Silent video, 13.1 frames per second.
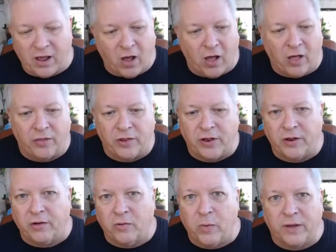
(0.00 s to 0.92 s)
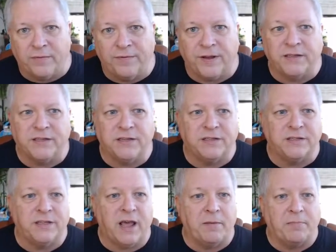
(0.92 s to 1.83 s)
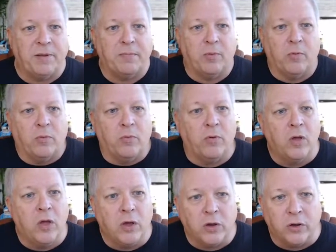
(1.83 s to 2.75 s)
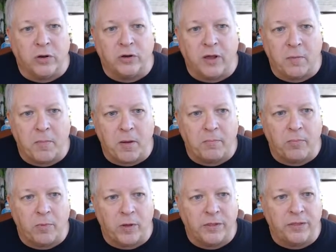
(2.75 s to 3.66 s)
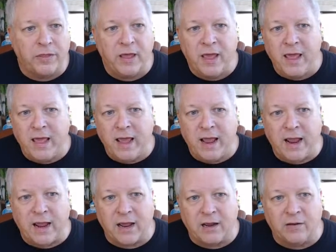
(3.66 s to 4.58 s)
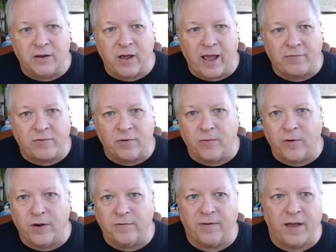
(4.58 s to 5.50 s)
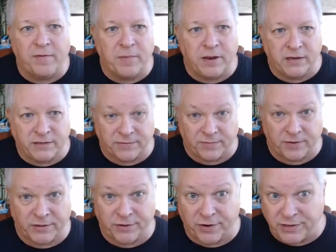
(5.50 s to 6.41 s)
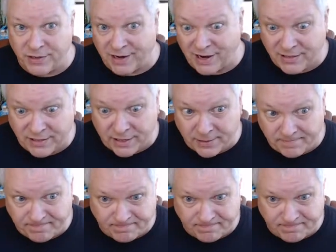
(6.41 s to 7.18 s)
all the little quick fixes that people could come up with, and after 45 minutes of frustration I said